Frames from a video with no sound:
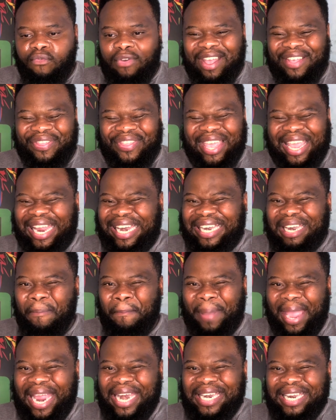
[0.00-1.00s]
at the
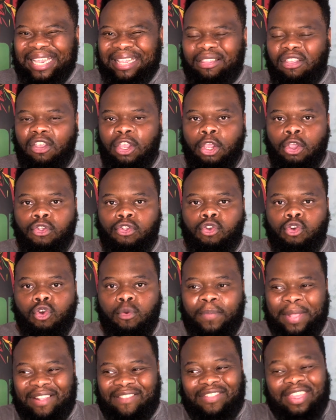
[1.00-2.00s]
Independent News Group,
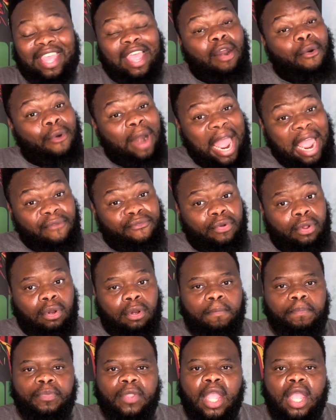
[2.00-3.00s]
that's their rival
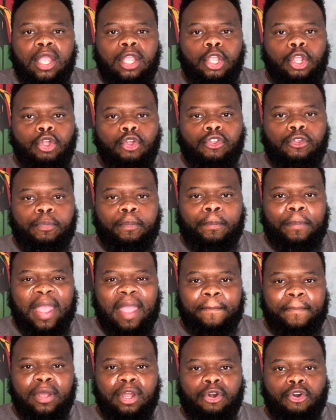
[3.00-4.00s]

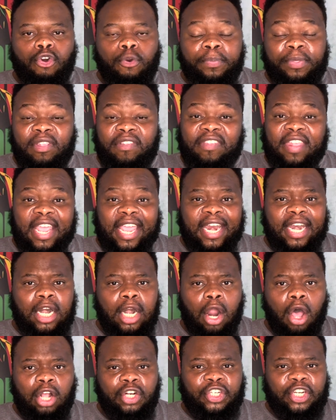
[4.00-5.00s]
newspaper group, the second
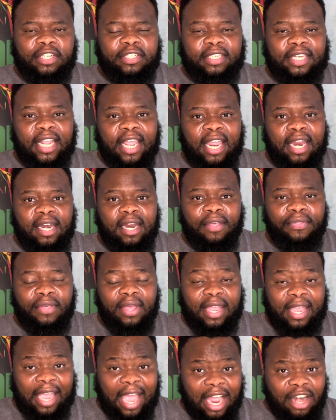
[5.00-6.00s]
largest in the
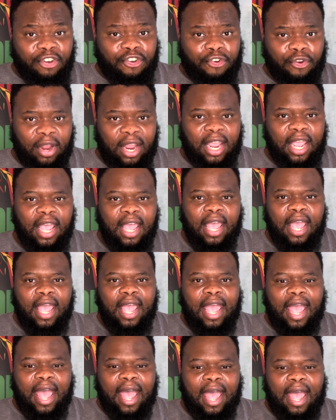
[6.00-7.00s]
country,
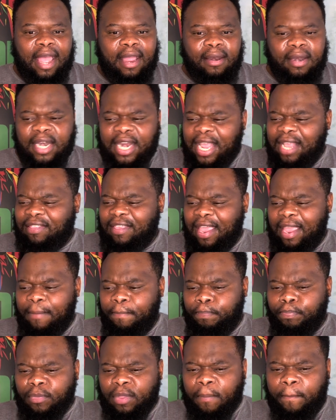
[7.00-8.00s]
leaked a
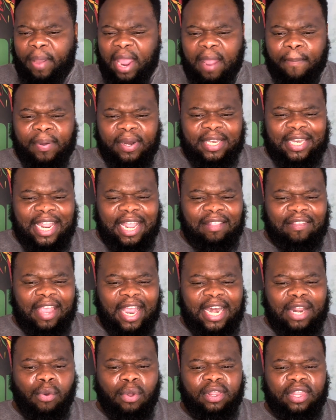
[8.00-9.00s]
paper
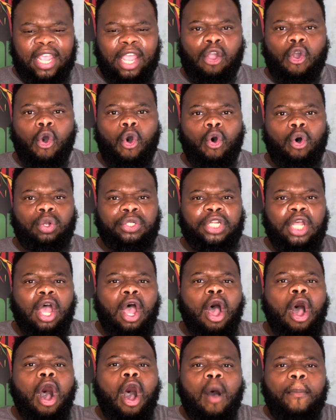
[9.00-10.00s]
detailing what they called
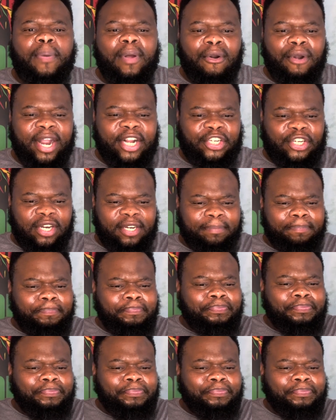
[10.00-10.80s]
Operation